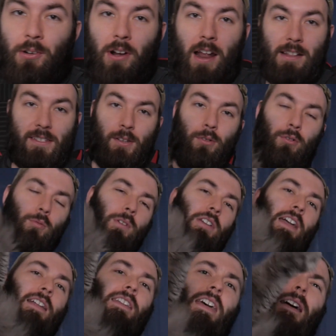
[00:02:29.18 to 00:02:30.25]
grad school, where
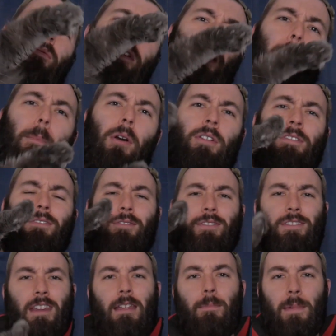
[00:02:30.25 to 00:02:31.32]
you had to have like a personal
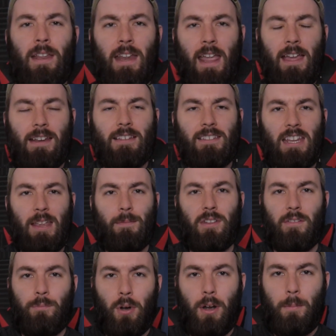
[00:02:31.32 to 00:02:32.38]
statement and a
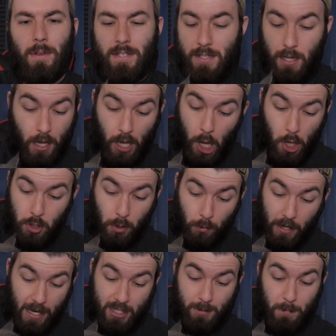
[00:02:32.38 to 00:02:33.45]
statement of purpose.
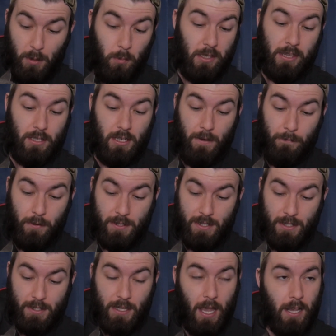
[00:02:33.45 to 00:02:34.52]
Don't ask me what the difference
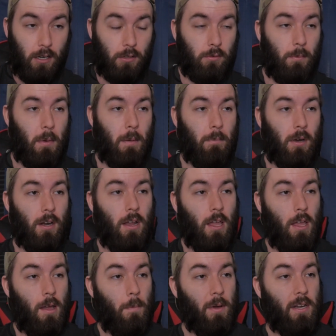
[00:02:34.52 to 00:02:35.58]
is, I don't remember,
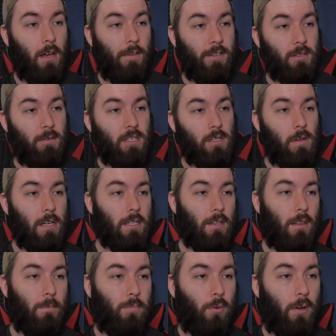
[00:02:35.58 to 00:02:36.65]
but no, this was straight to
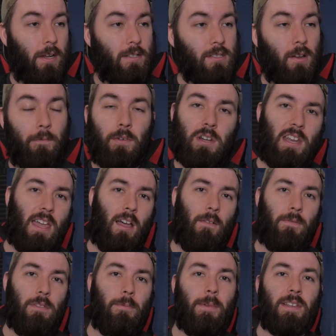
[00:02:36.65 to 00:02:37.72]
the point. So for now,
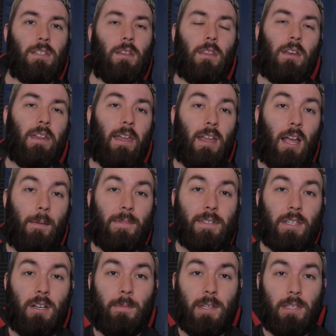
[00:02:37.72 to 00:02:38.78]
for the rest of the day, I'm
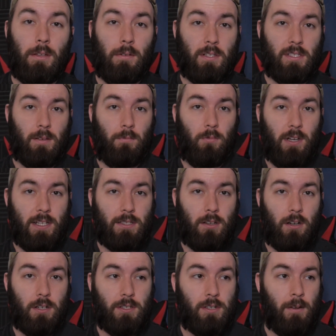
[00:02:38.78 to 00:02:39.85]
just gonna be doing some
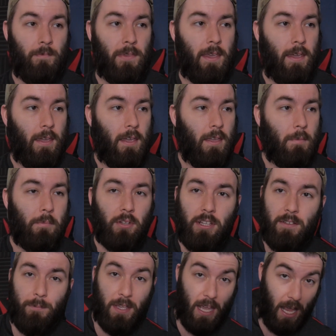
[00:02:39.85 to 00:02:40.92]
research.
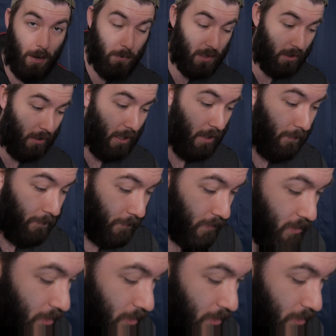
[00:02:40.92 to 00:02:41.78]
Believe me, I would love